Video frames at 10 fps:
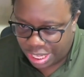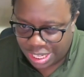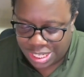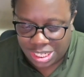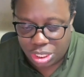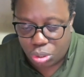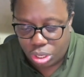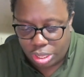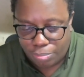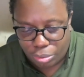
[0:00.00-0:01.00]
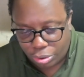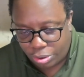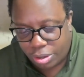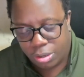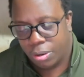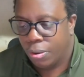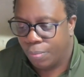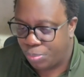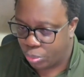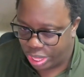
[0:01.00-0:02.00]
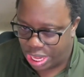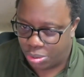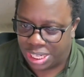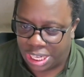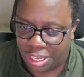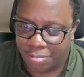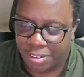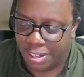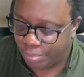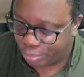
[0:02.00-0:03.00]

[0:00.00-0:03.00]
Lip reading: They'll stick on the board without giving